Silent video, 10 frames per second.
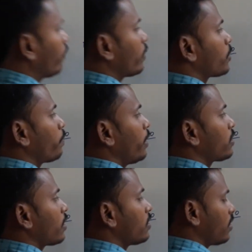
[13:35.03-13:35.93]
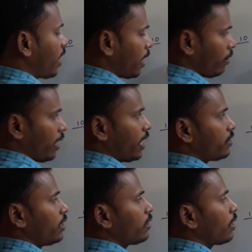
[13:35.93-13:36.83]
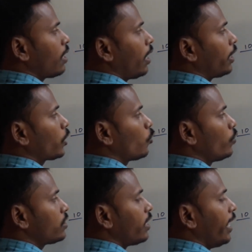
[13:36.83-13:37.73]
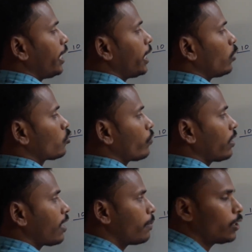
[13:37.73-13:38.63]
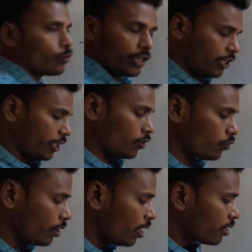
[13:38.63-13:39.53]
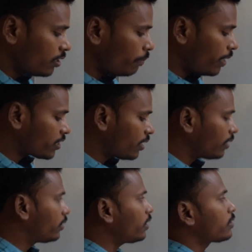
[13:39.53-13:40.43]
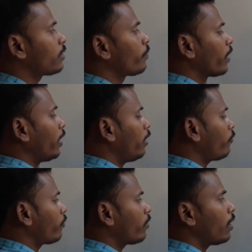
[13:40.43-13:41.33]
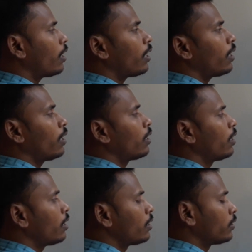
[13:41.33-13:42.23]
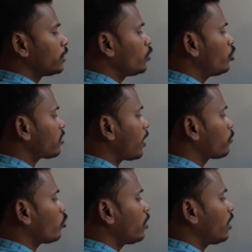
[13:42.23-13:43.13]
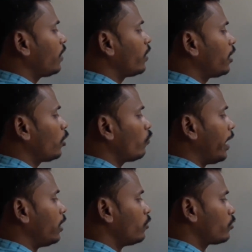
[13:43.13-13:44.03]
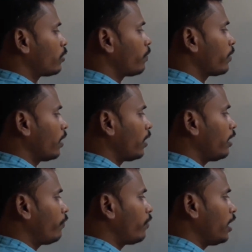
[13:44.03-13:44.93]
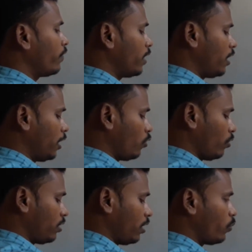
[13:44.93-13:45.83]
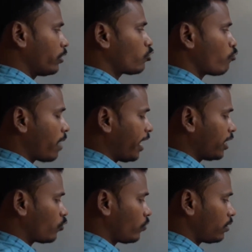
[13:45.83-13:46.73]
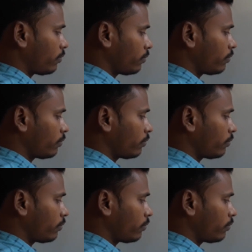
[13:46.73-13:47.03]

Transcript: for space concern I erased it, and q is a t2 square comma 2a t2. See, based on this, if you just observe the t1 t2 values, if t1 t2 is equals to minus 1